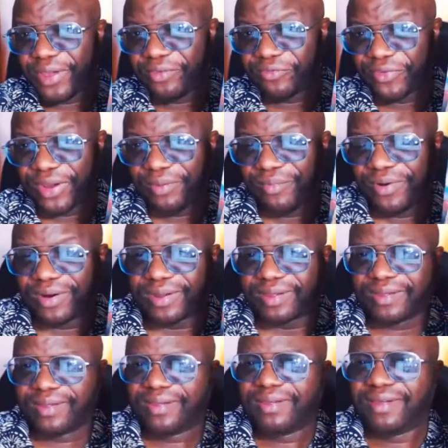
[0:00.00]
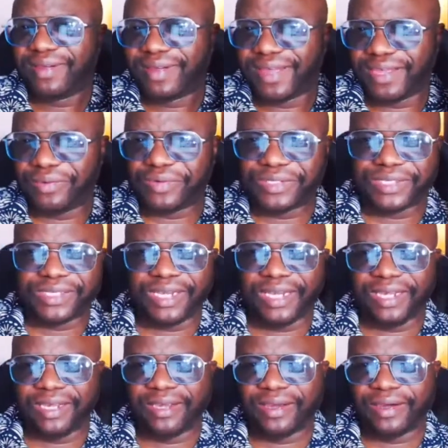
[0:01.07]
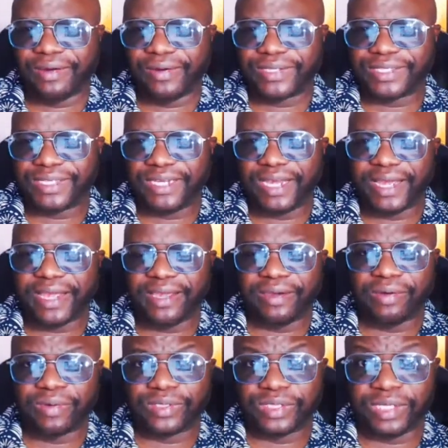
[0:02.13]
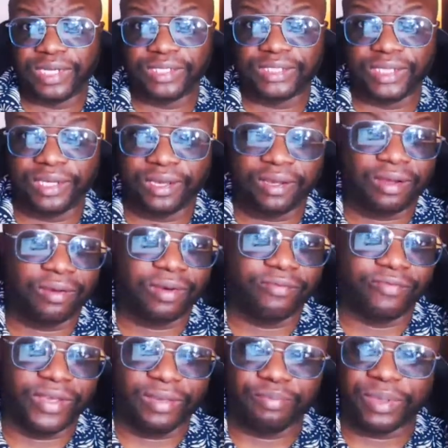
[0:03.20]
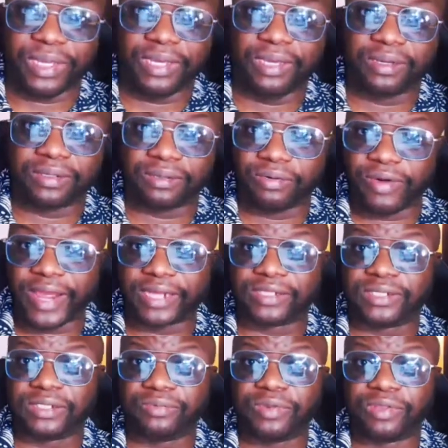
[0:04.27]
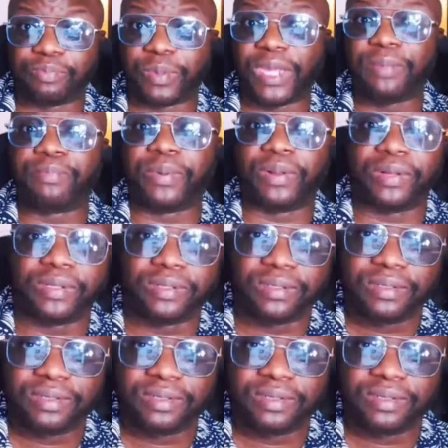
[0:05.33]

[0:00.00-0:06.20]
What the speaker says: framework. Are you a CEO, a CIO, a CTO, a VP, a director with people?